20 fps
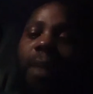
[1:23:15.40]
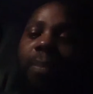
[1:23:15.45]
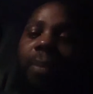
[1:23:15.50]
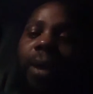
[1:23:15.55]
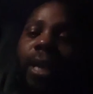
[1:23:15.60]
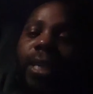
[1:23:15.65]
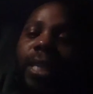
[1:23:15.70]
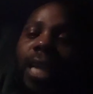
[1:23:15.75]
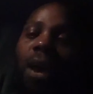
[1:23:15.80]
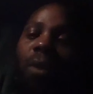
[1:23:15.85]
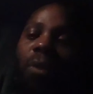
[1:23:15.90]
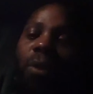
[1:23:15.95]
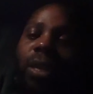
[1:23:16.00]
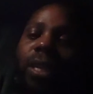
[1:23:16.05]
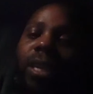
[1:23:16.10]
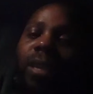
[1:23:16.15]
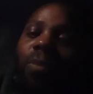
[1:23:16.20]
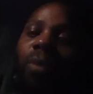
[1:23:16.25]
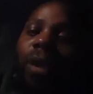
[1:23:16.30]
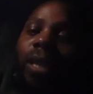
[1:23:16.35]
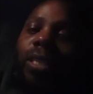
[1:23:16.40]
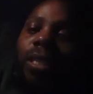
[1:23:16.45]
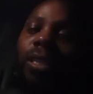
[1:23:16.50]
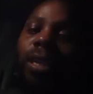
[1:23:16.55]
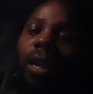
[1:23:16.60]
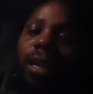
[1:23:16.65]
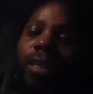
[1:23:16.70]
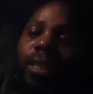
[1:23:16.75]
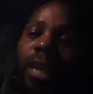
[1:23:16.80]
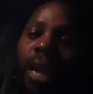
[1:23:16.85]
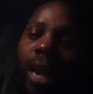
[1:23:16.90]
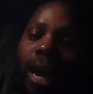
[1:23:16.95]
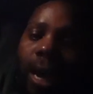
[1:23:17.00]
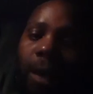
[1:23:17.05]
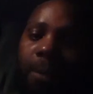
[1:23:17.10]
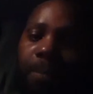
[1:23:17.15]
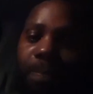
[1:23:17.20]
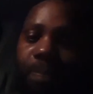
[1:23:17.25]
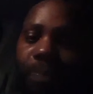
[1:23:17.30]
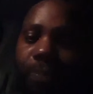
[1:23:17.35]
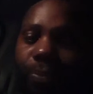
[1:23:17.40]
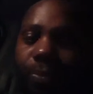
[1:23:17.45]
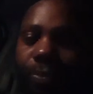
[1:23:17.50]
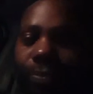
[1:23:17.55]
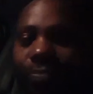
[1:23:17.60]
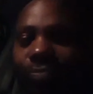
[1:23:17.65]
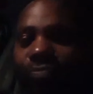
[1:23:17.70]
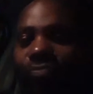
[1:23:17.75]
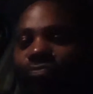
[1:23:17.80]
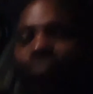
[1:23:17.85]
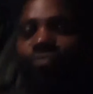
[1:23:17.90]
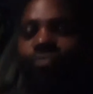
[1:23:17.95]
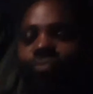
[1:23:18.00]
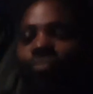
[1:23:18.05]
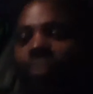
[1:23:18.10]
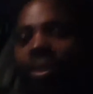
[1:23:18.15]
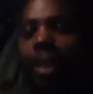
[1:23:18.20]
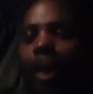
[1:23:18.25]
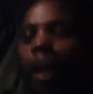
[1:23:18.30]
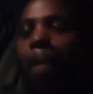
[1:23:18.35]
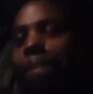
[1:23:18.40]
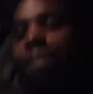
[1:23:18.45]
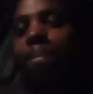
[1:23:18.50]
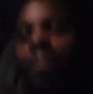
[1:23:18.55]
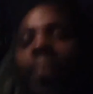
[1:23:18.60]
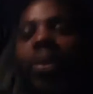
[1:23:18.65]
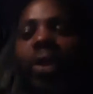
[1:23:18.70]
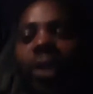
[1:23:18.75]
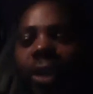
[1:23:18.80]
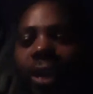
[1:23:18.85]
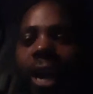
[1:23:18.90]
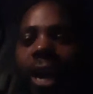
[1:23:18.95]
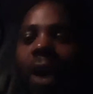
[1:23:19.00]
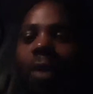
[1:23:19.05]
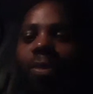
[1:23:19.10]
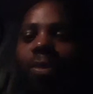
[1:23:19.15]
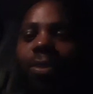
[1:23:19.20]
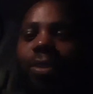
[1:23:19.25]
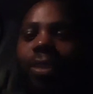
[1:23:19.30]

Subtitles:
man, because I don't want to keep wasting y'all time. You know,